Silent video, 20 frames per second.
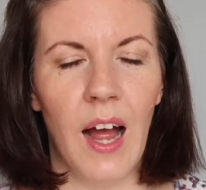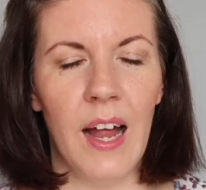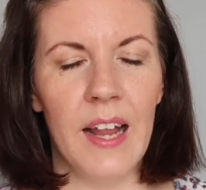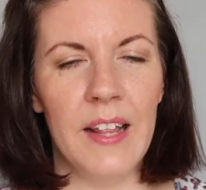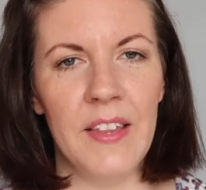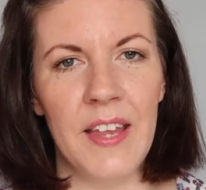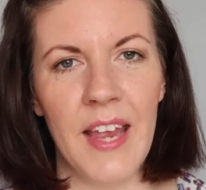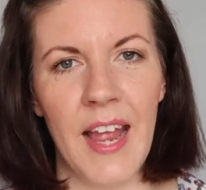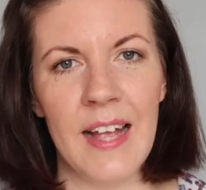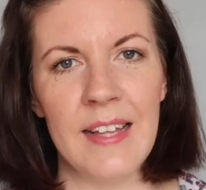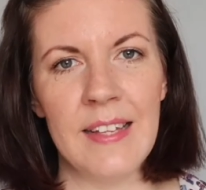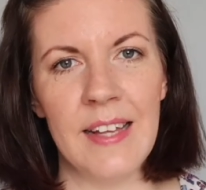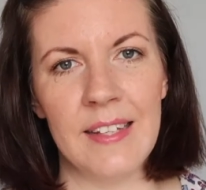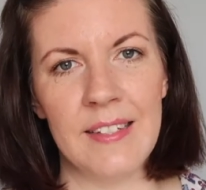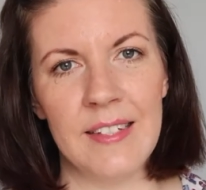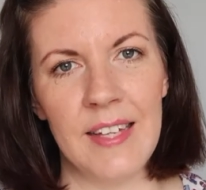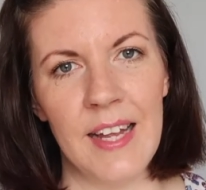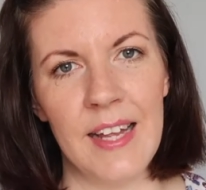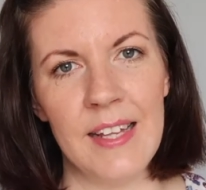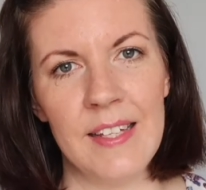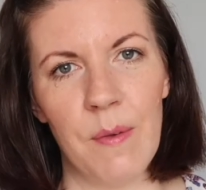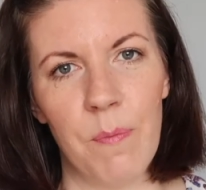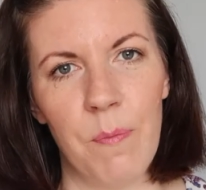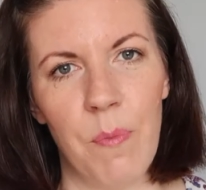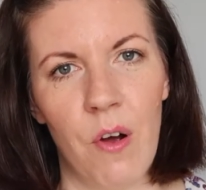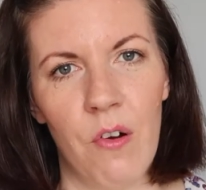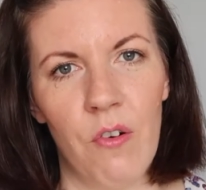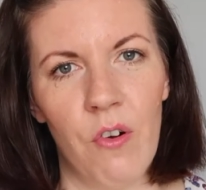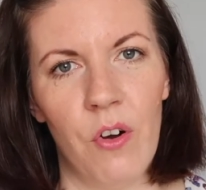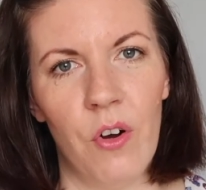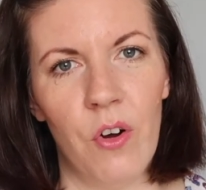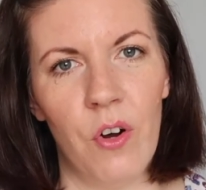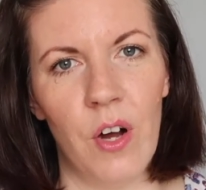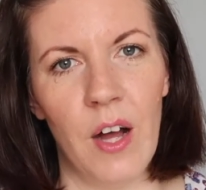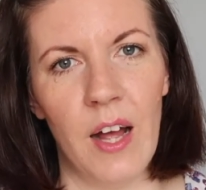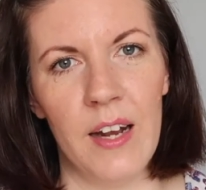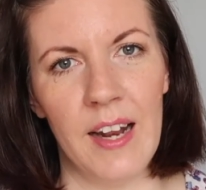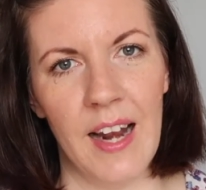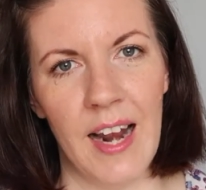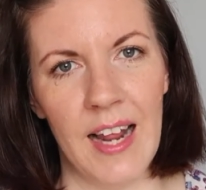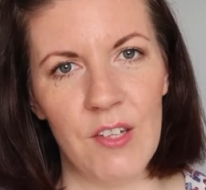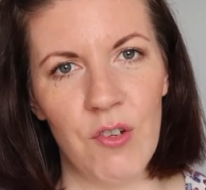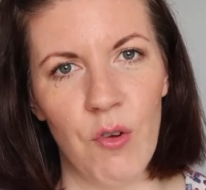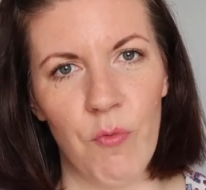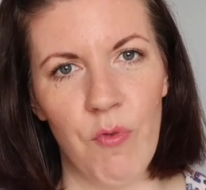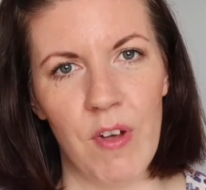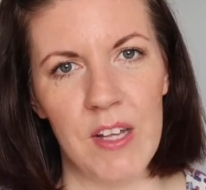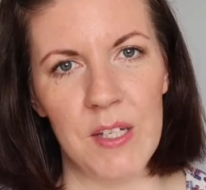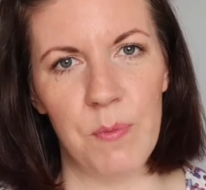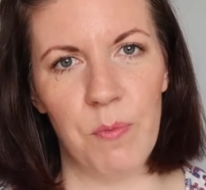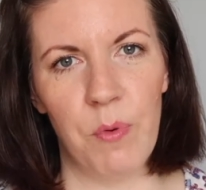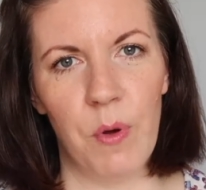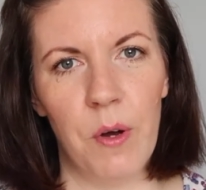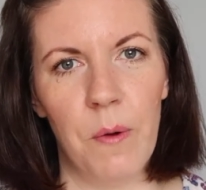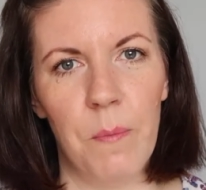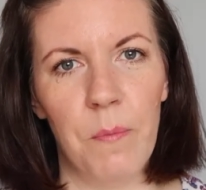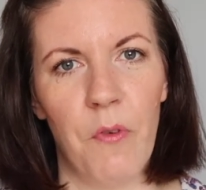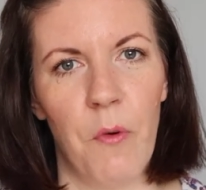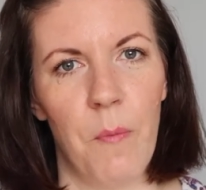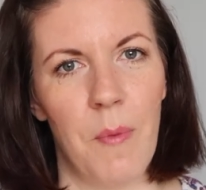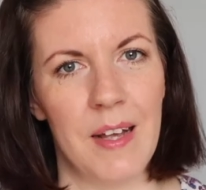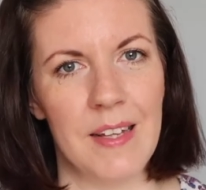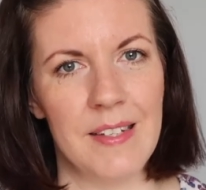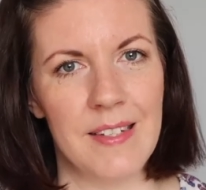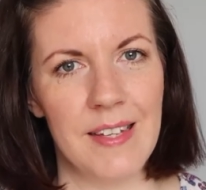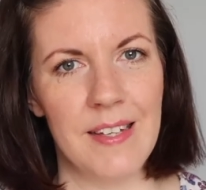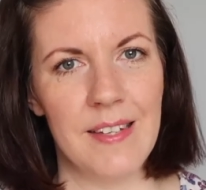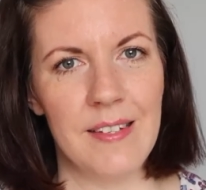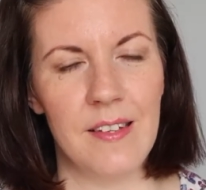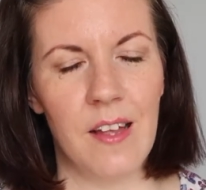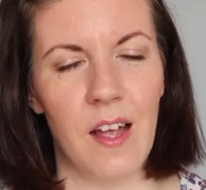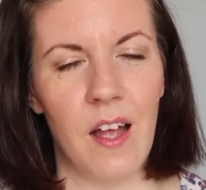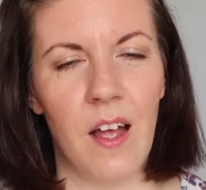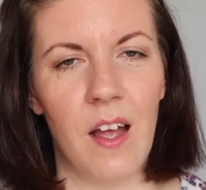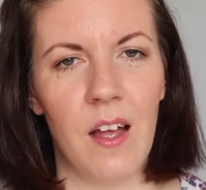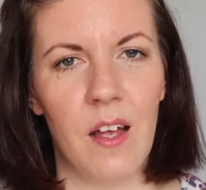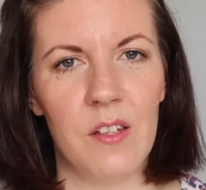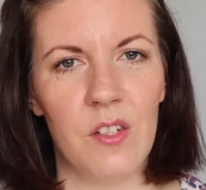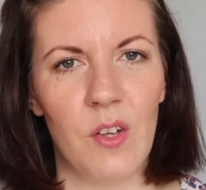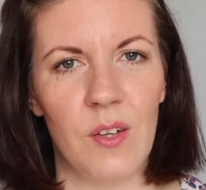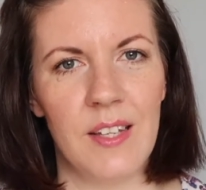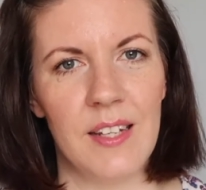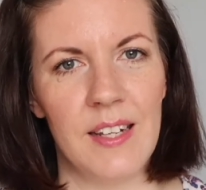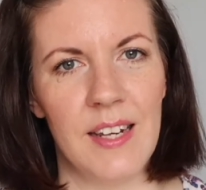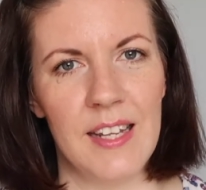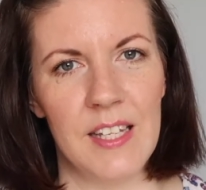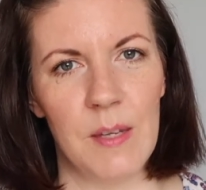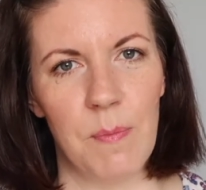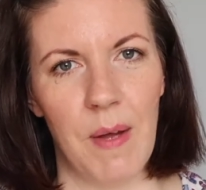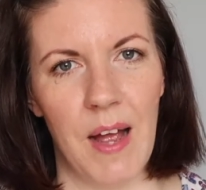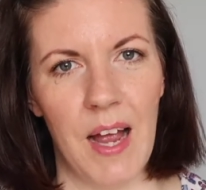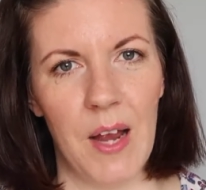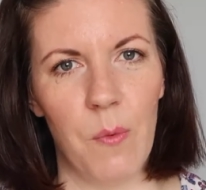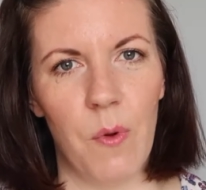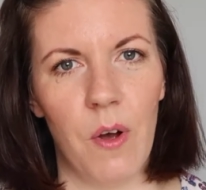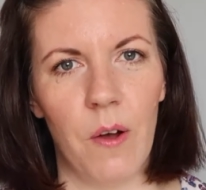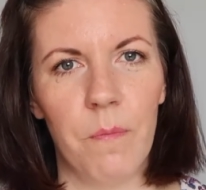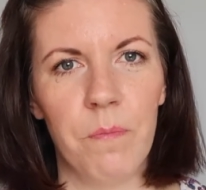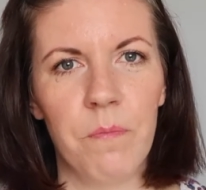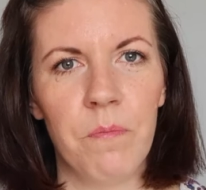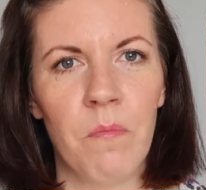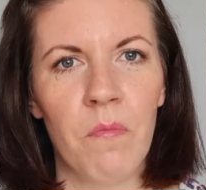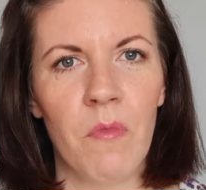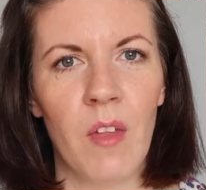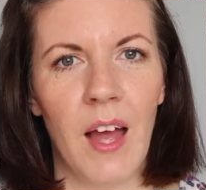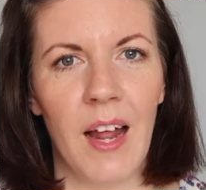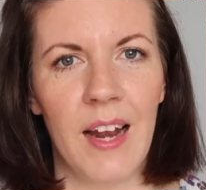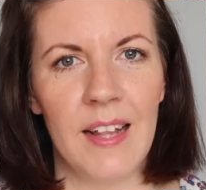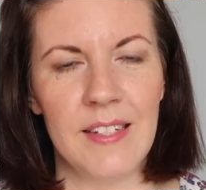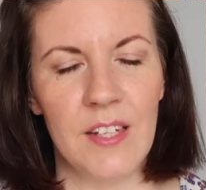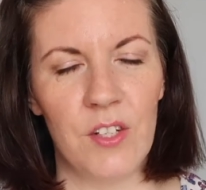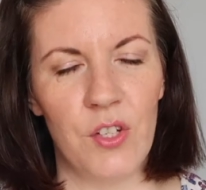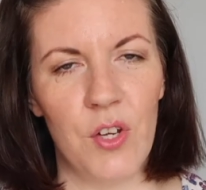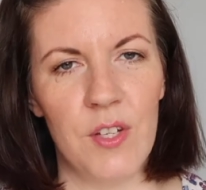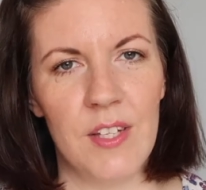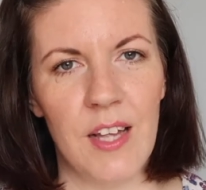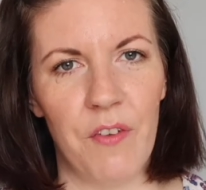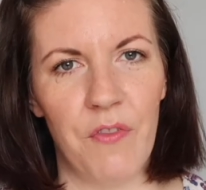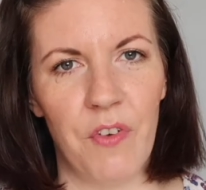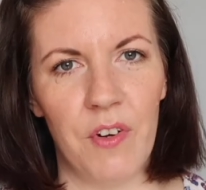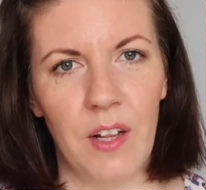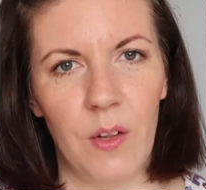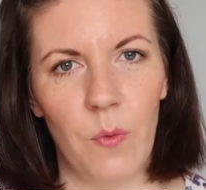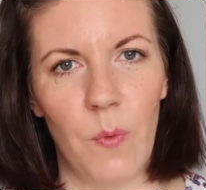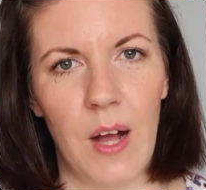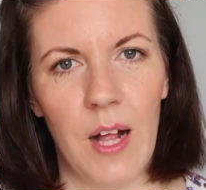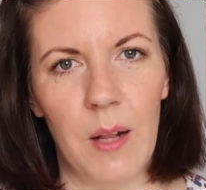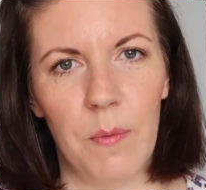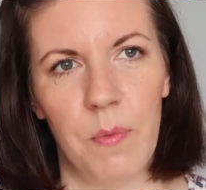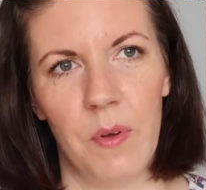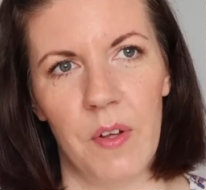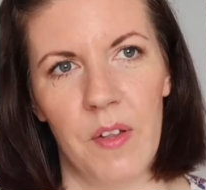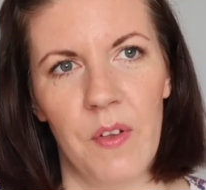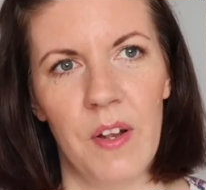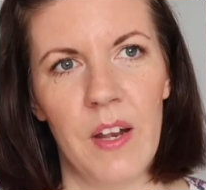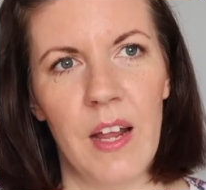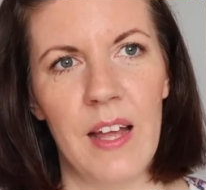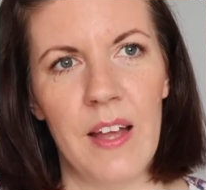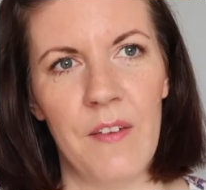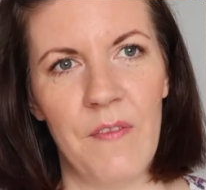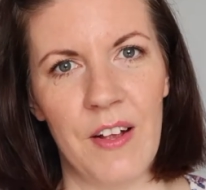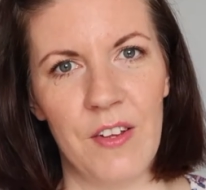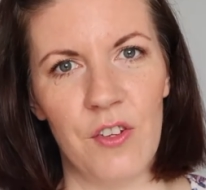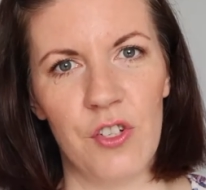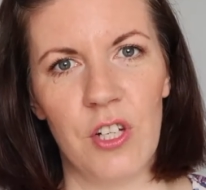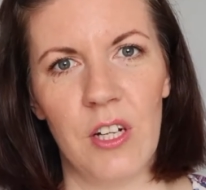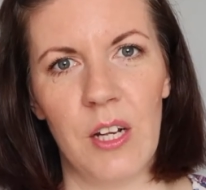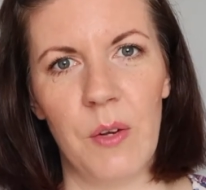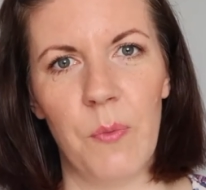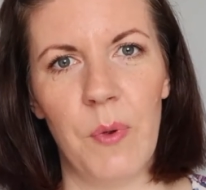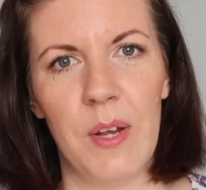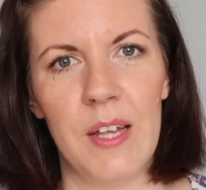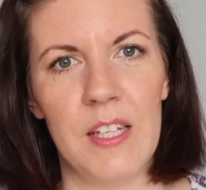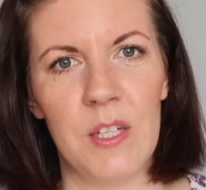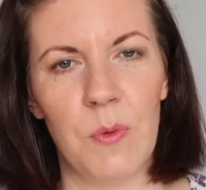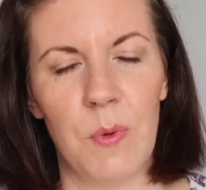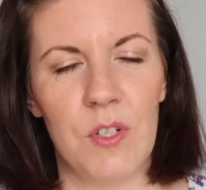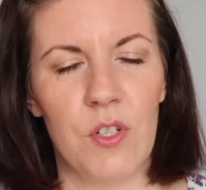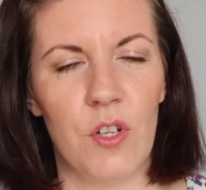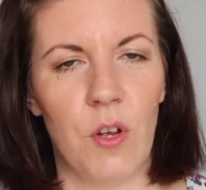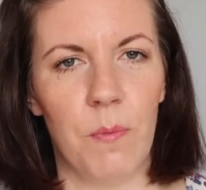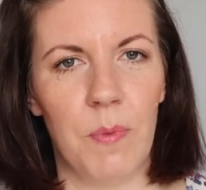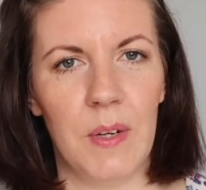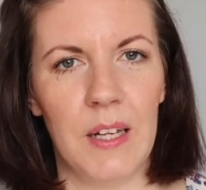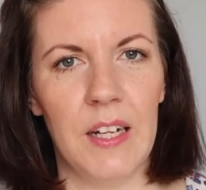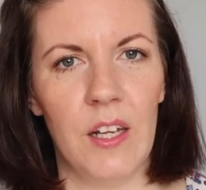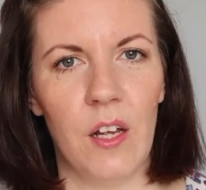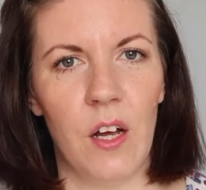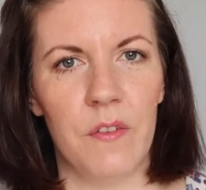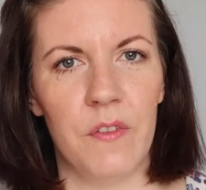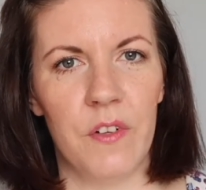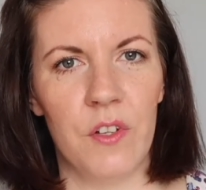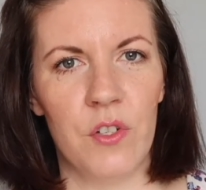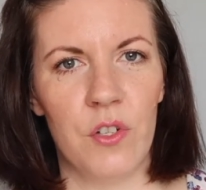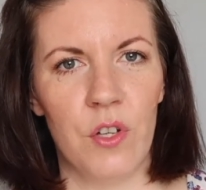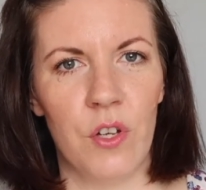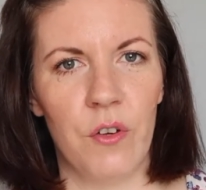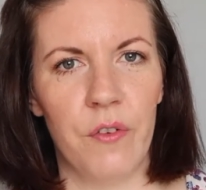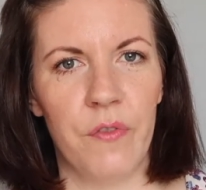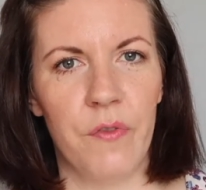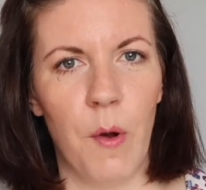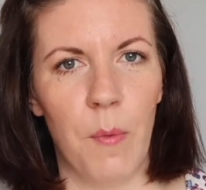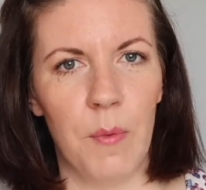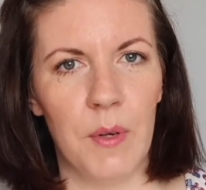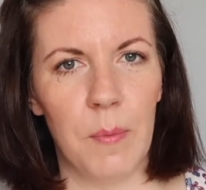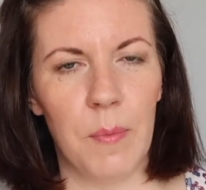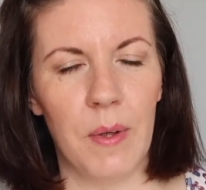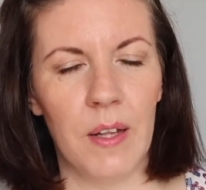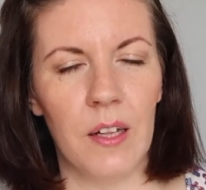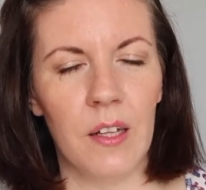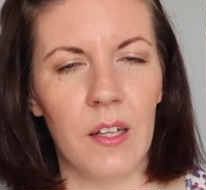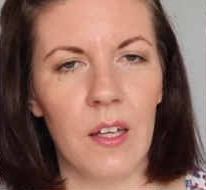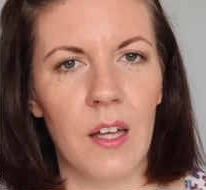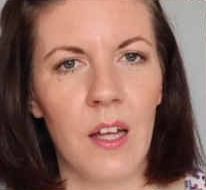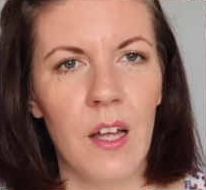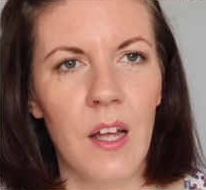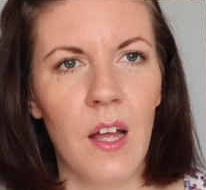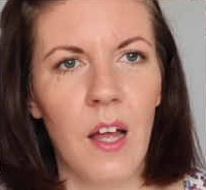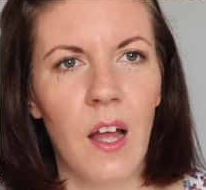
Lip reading: In the end, I did borrow an electric breast pump for my sister, so I didn't need to buy one. I did use that for a little while, but eventually we switched completely over to formula milk.